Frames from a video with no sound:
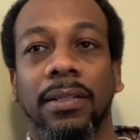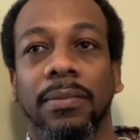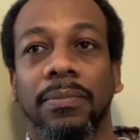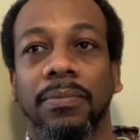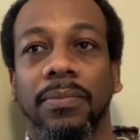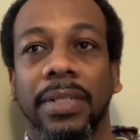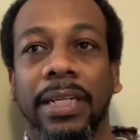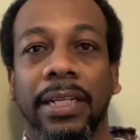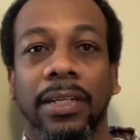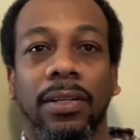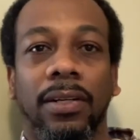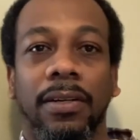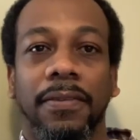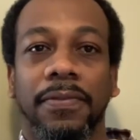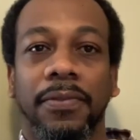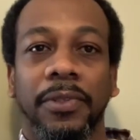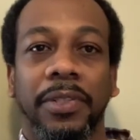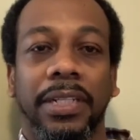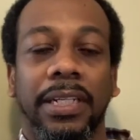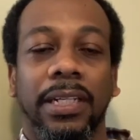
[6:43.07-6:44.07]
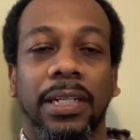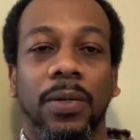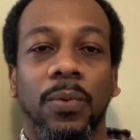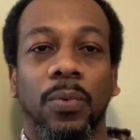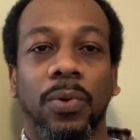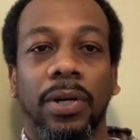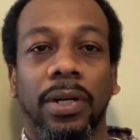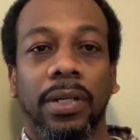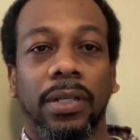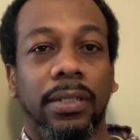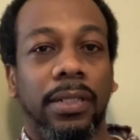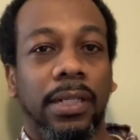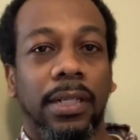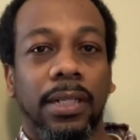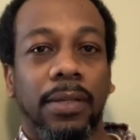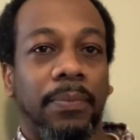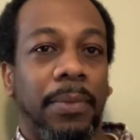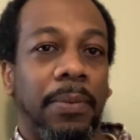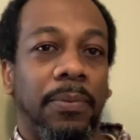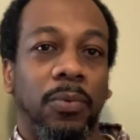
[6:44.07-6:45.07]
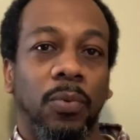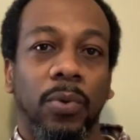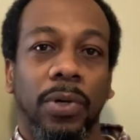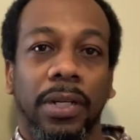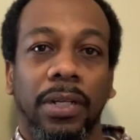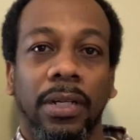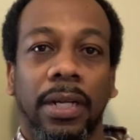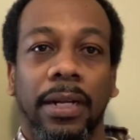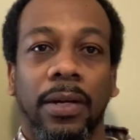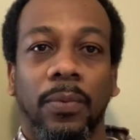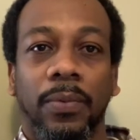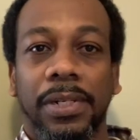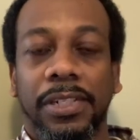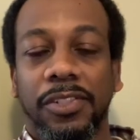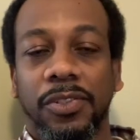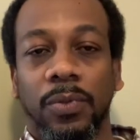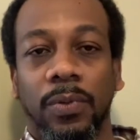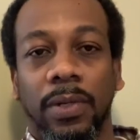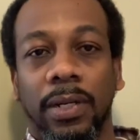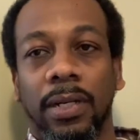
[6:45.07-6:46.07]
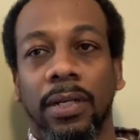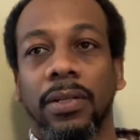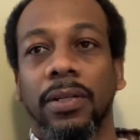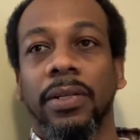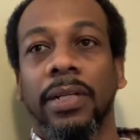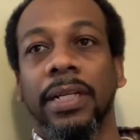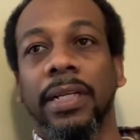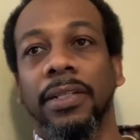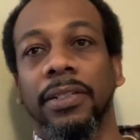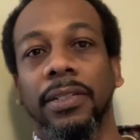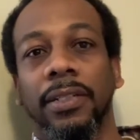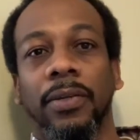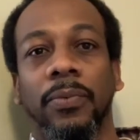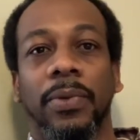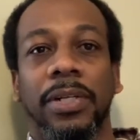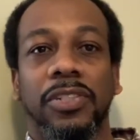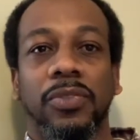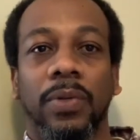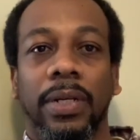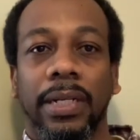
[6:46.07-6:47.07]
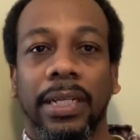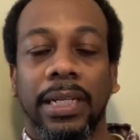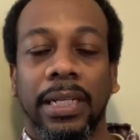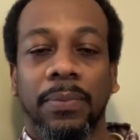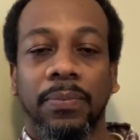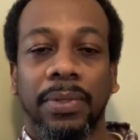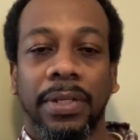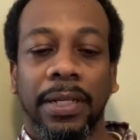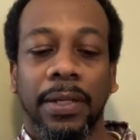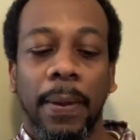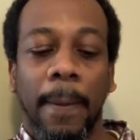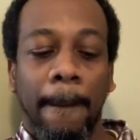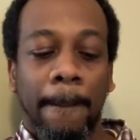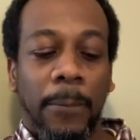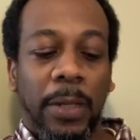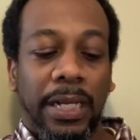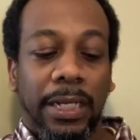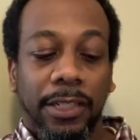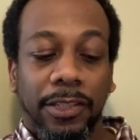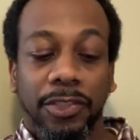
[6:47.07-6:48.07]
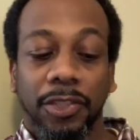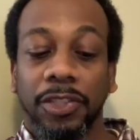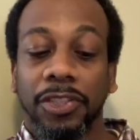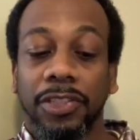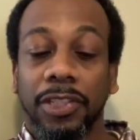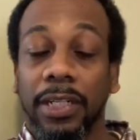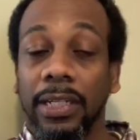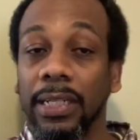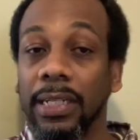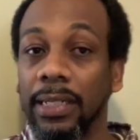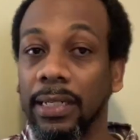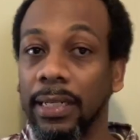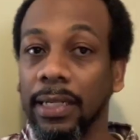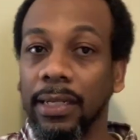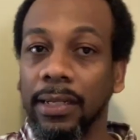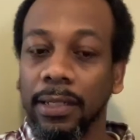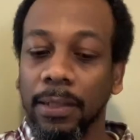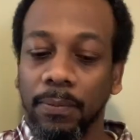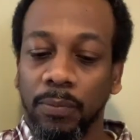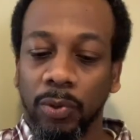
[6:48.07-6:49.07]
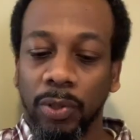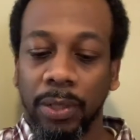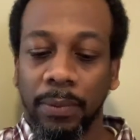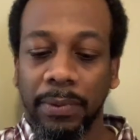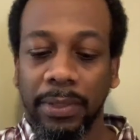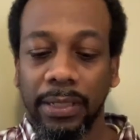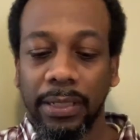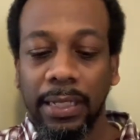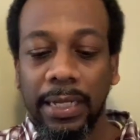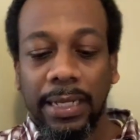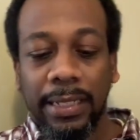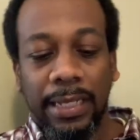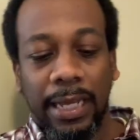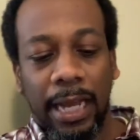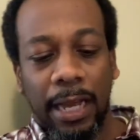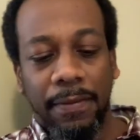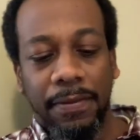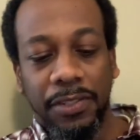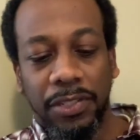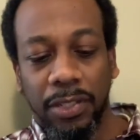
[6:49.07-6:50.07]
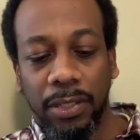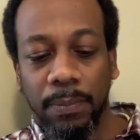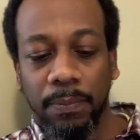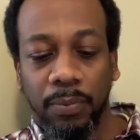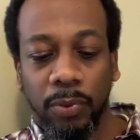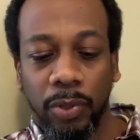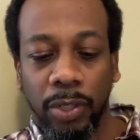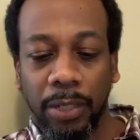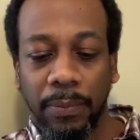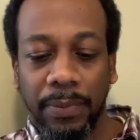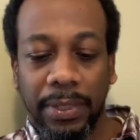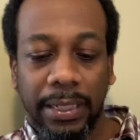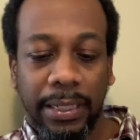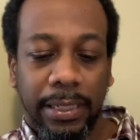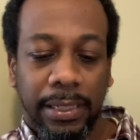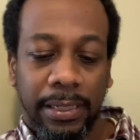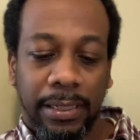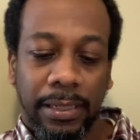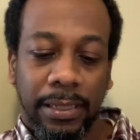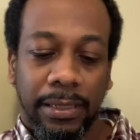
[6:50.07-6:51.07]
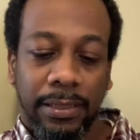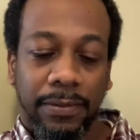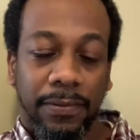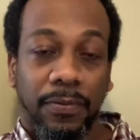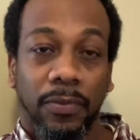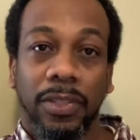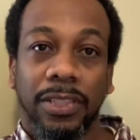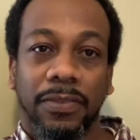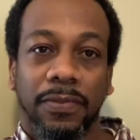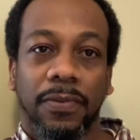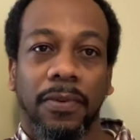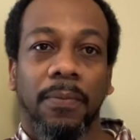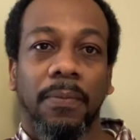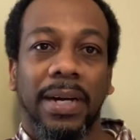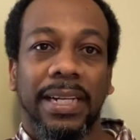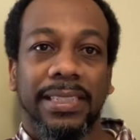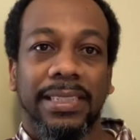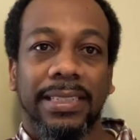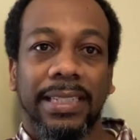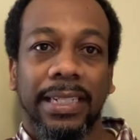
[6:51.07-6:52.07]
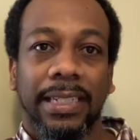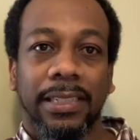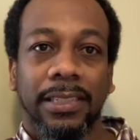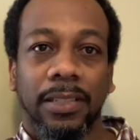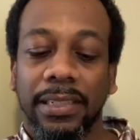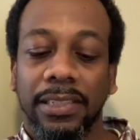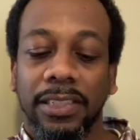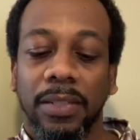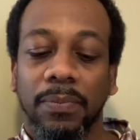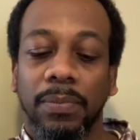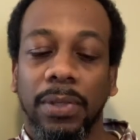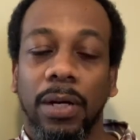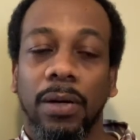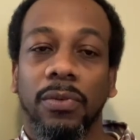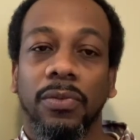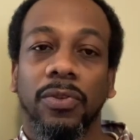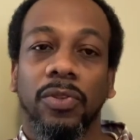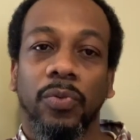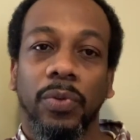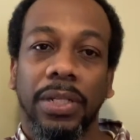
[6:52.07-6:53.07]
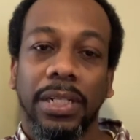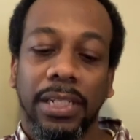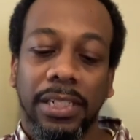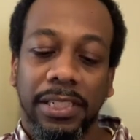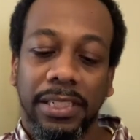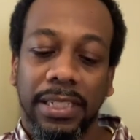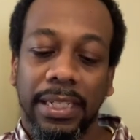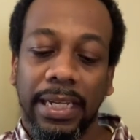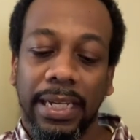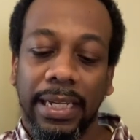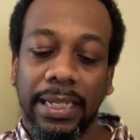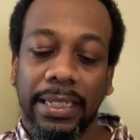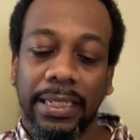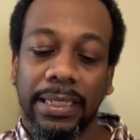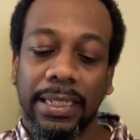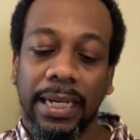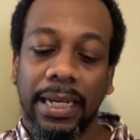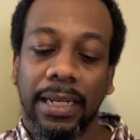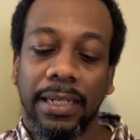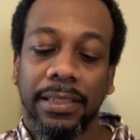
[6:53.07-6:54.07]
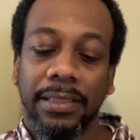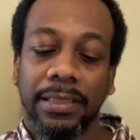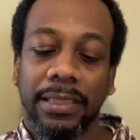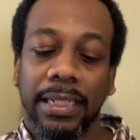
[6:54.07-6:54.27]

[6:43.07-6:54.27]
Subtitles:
laid off or you can't work, maybe working at a restaurant and your restaurant can't pay you. So you start to collect unemployment. The average unemployment was for my state is about $380